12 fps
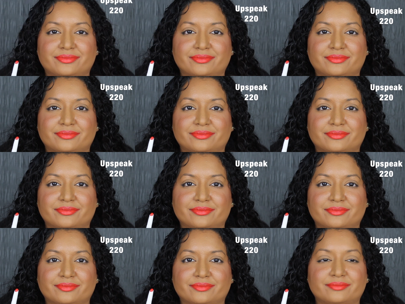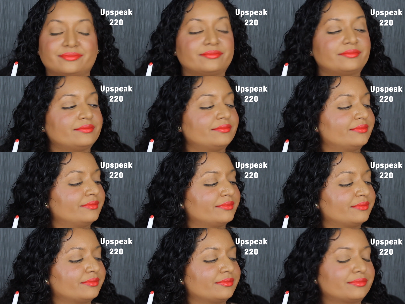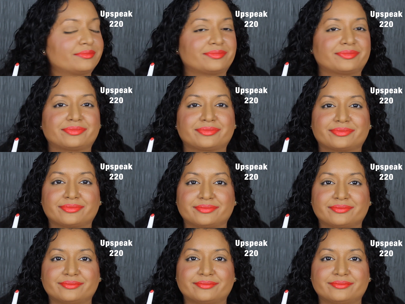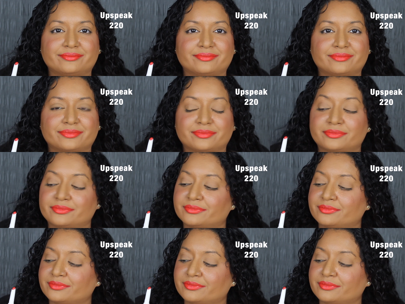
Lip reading: (silence)